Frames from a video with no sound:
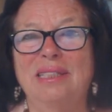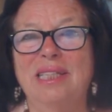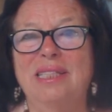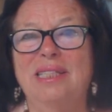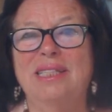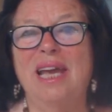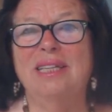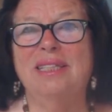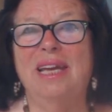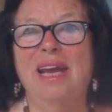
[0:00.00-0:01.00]
Jesus is
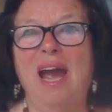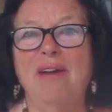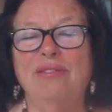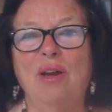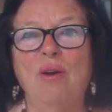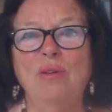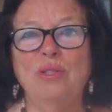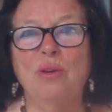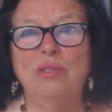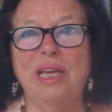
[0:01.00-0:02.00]
asking, after all
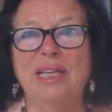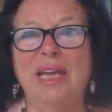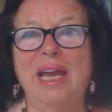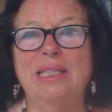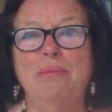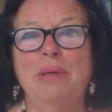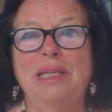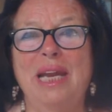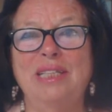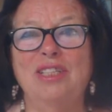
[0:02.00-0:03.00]
those
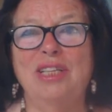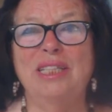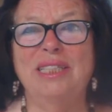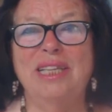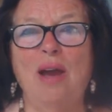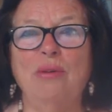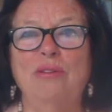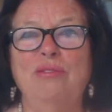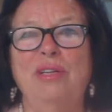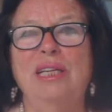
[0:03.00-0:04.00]
explanations, how
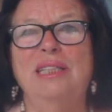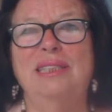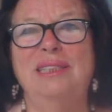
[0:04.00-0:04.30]
you feel?